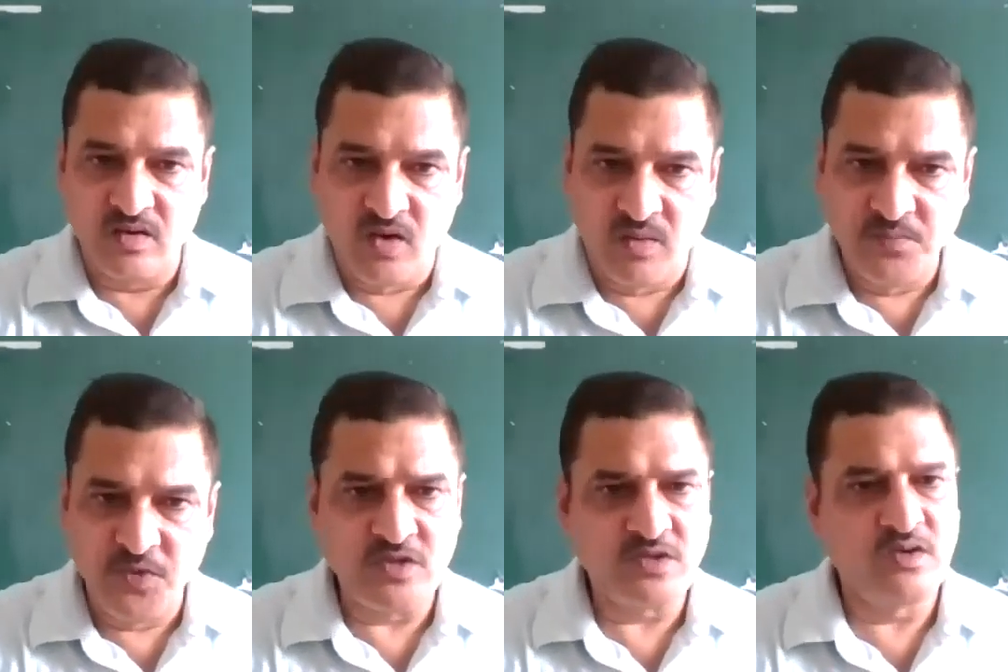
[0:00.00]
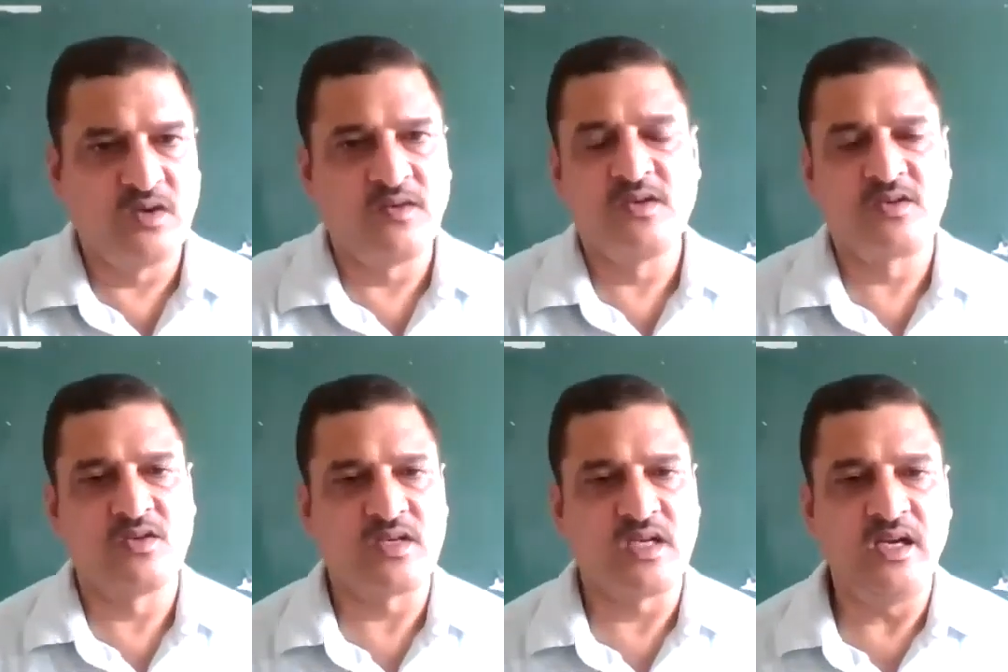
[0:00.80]
composition of the
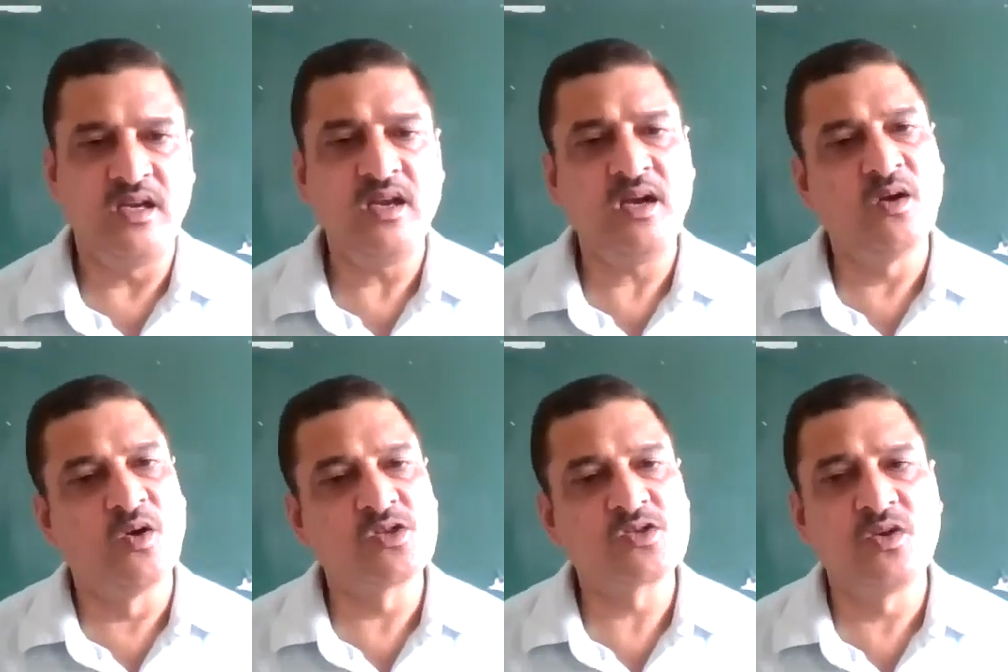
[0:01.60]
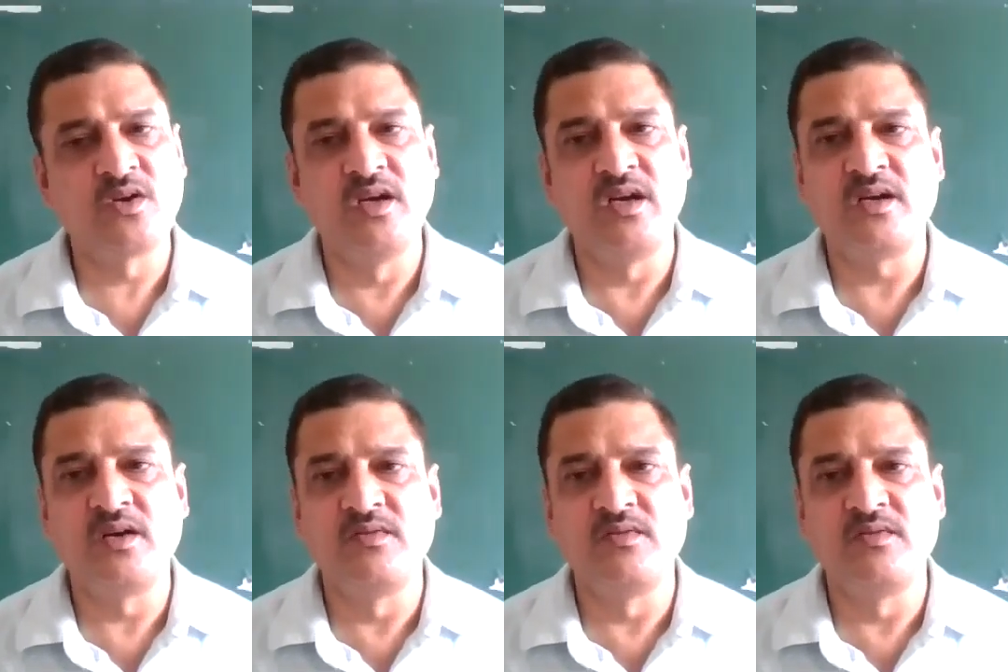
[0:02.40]
society and also related